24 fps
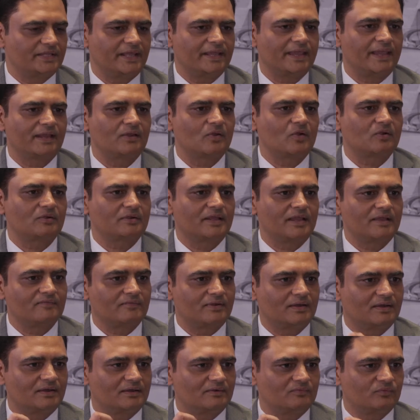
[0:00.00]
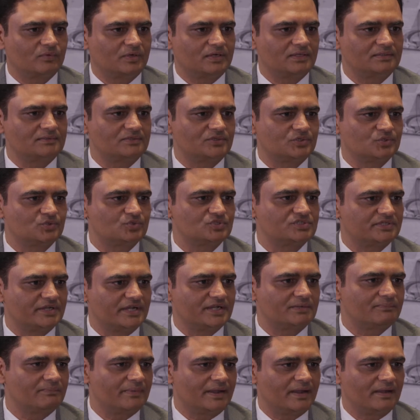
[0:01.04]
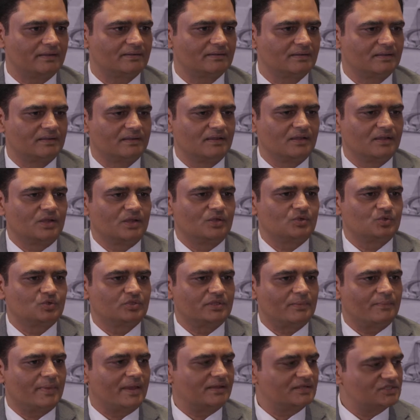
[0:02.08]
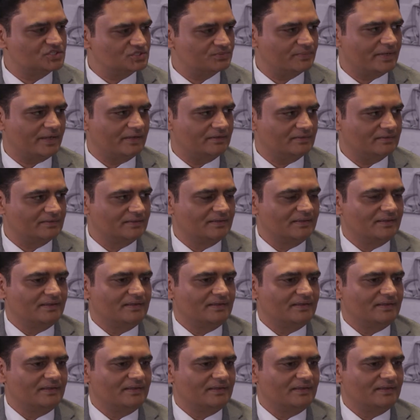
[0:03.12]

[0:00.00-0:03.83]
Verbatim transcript: They cannot give uh, one true statement to the management